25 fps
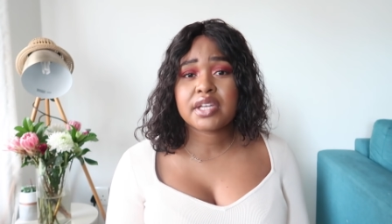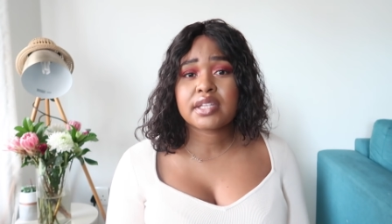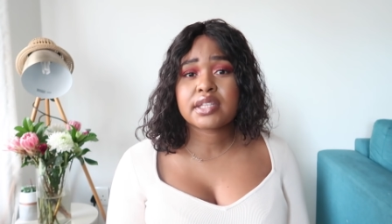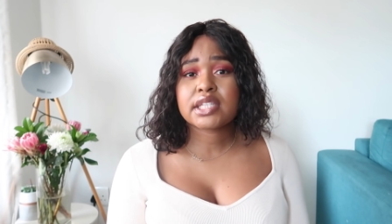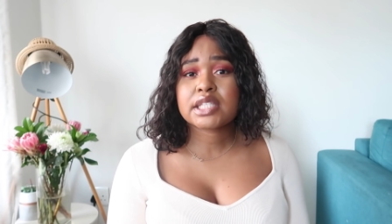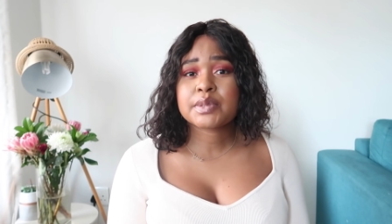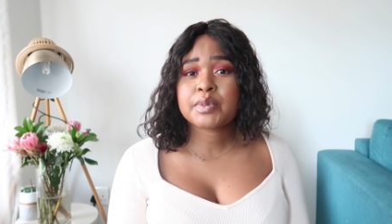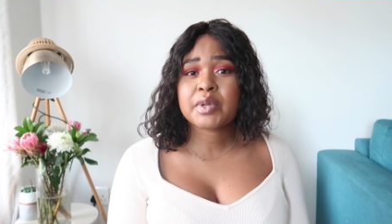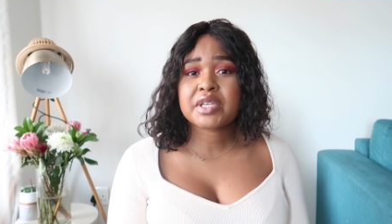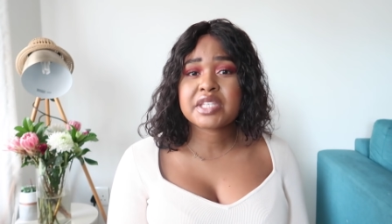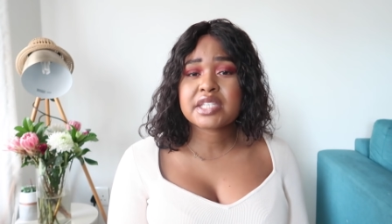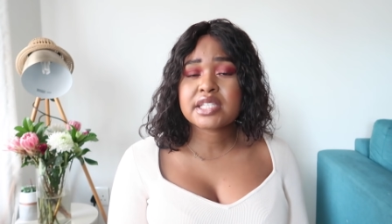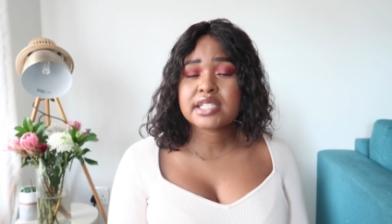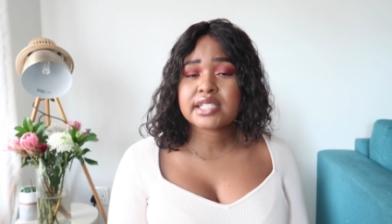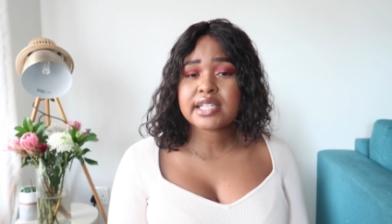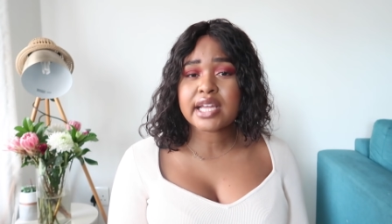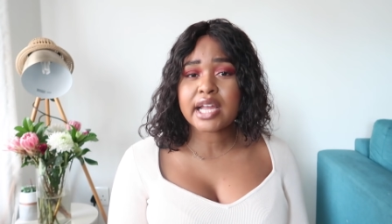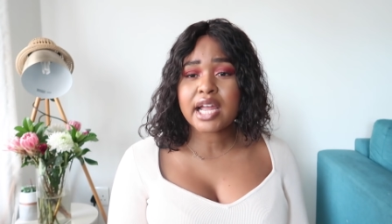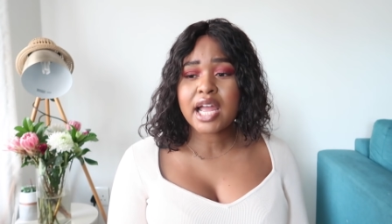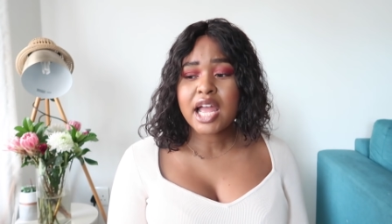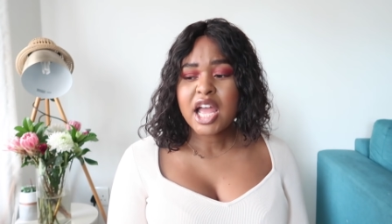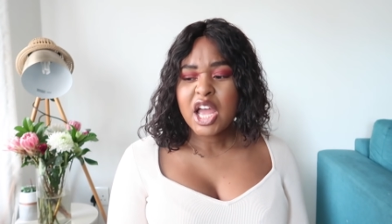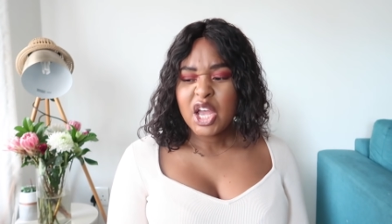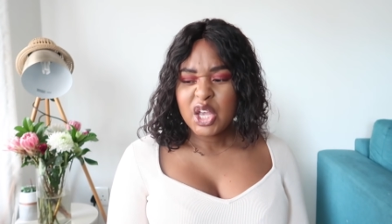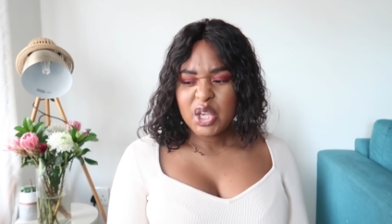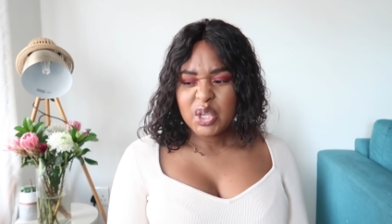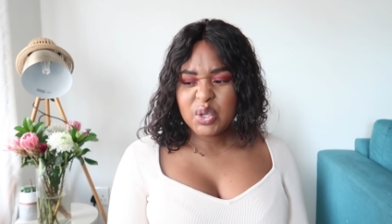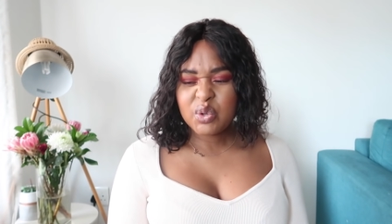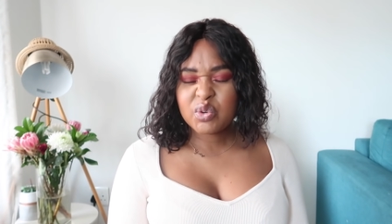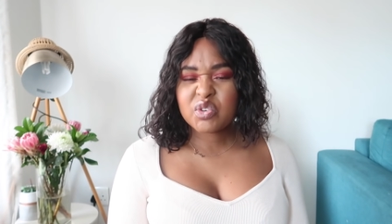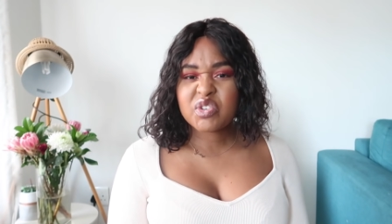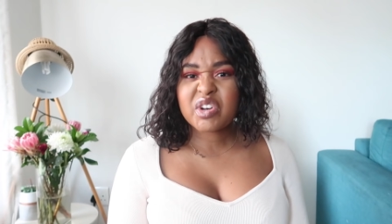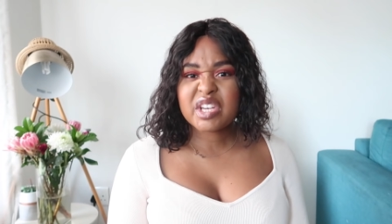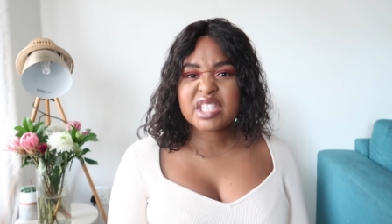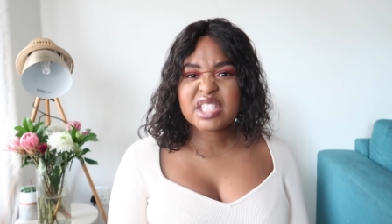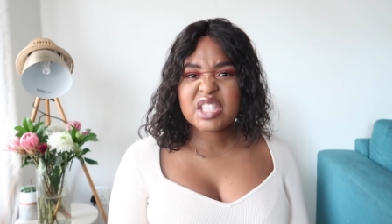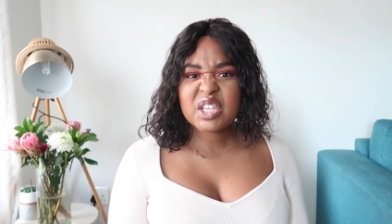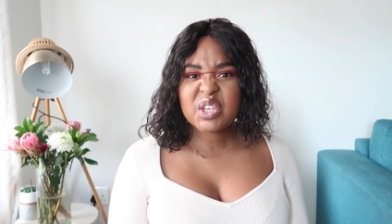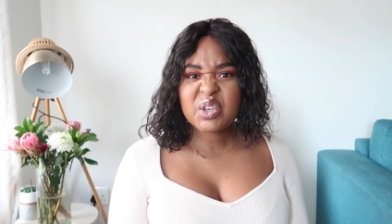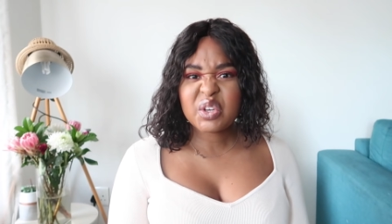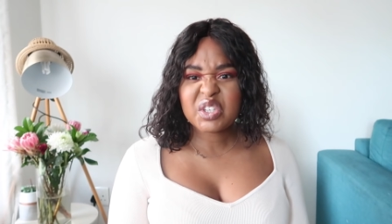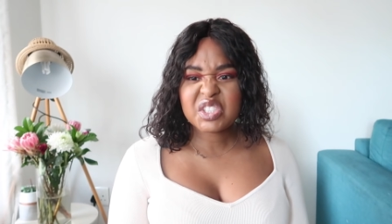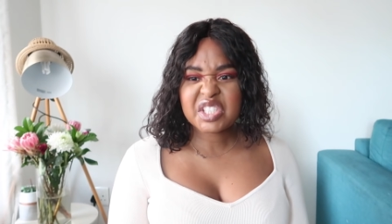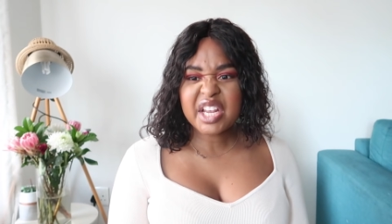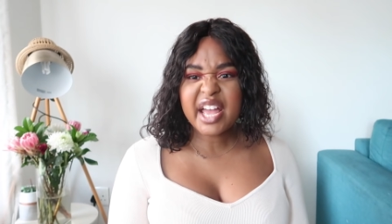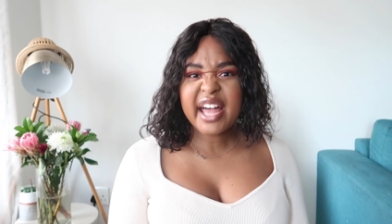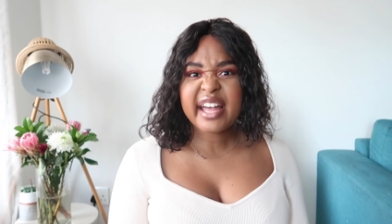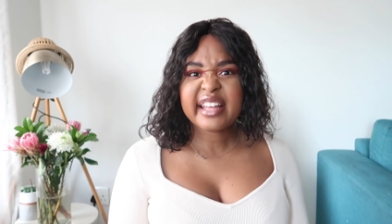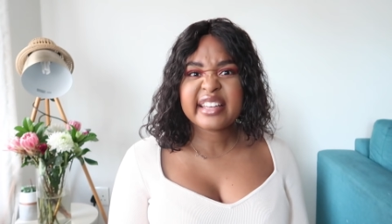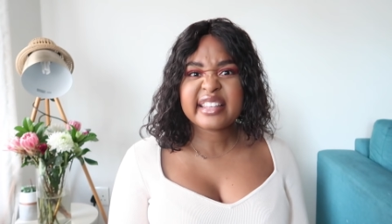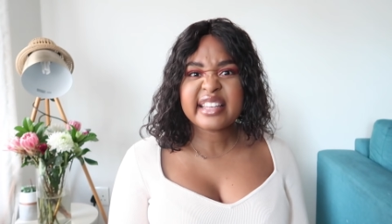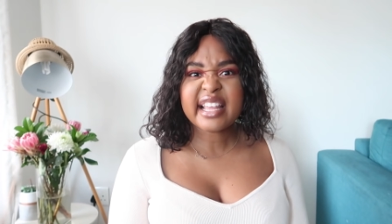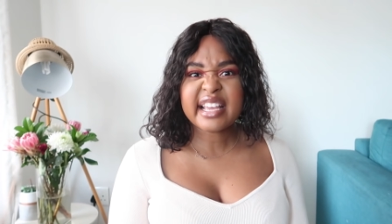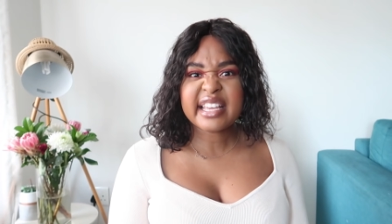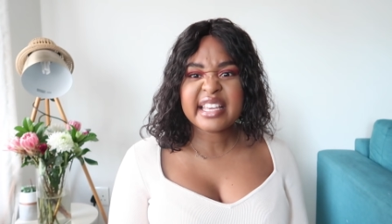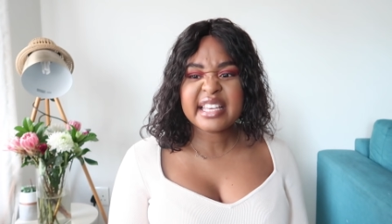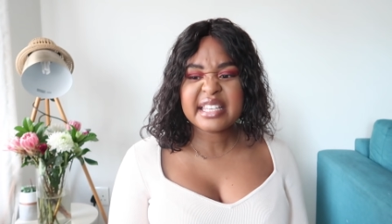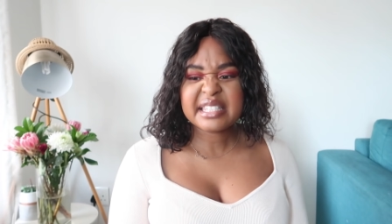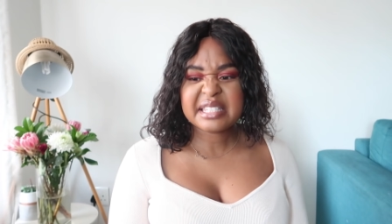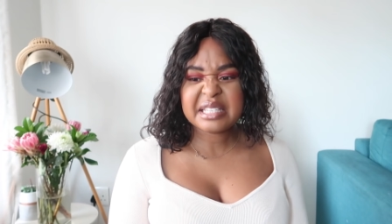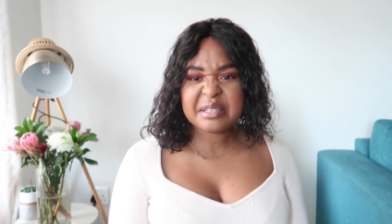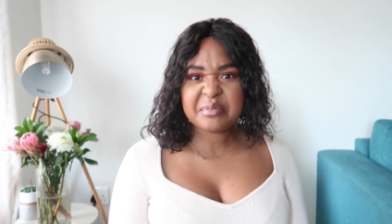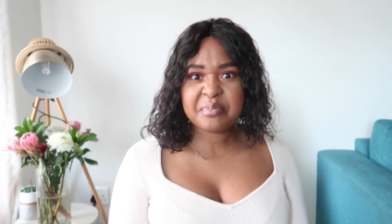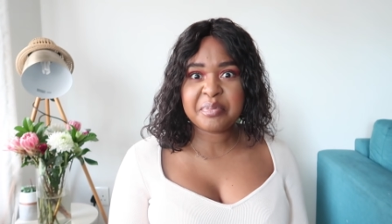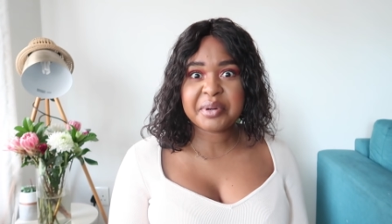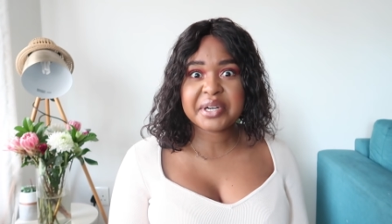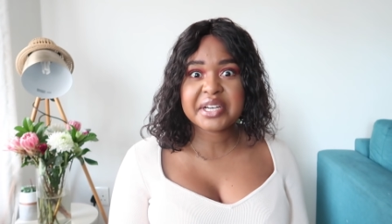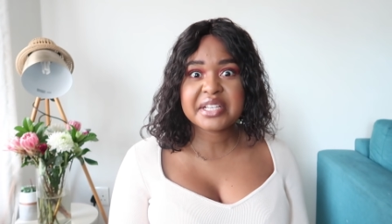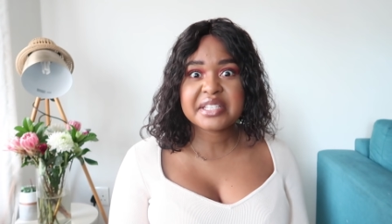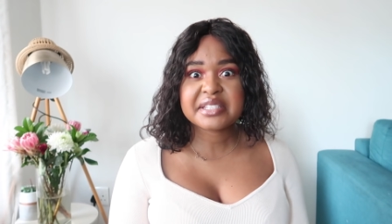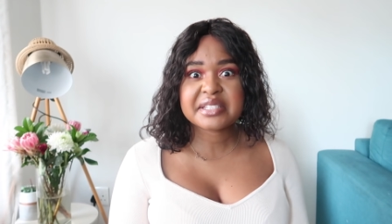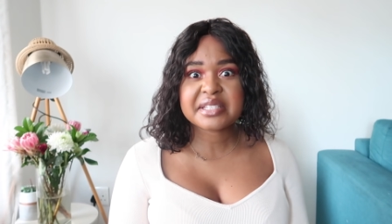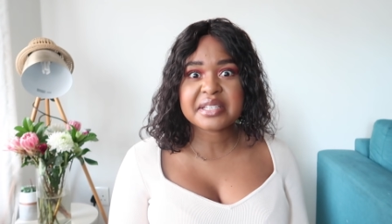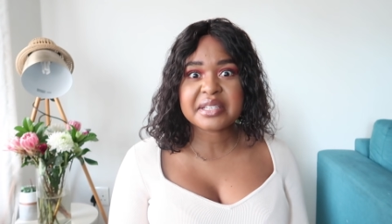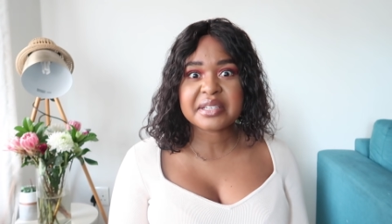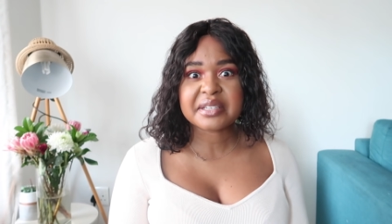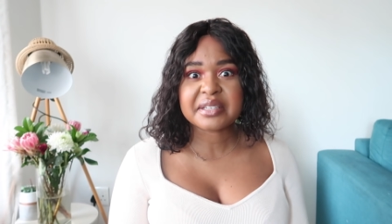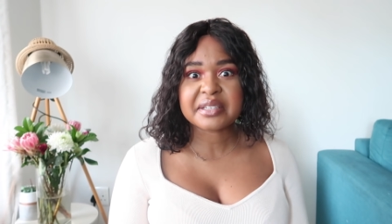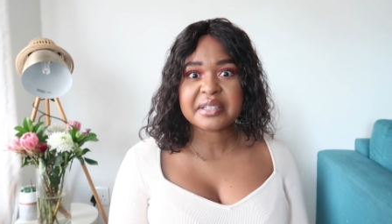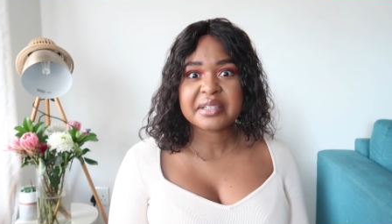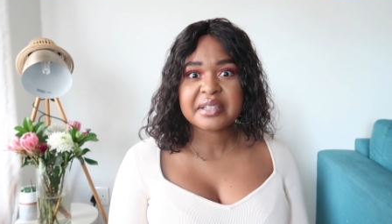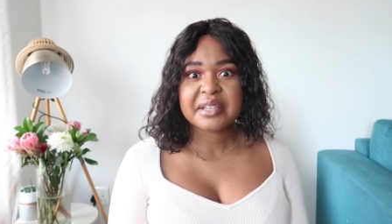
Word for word: And this person is like, you're dressing your child like he's in prison.